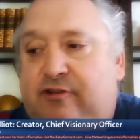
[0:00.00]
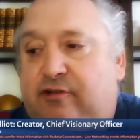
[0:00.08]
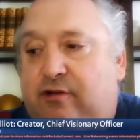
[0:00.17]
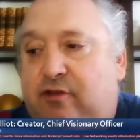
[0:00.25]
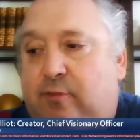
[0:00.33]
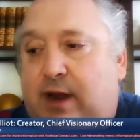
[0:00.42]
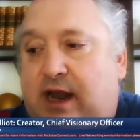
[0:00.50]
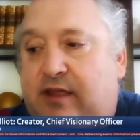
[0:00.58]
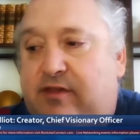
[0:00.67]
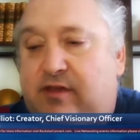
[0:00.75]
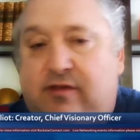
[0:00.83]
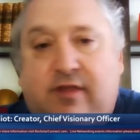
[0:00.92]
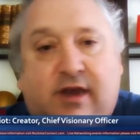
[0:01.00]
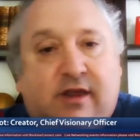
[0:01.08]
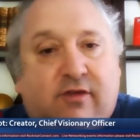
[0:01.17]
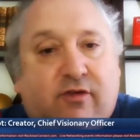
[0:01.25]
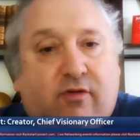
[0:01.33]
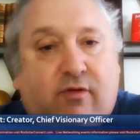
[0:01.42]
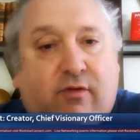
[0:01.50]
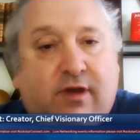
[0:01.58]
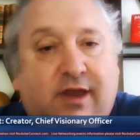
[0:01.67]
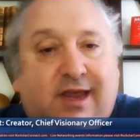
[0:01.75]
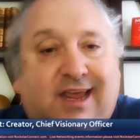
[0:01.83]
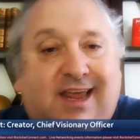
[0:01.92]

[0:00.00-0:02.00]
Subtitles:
insurance policies that he sold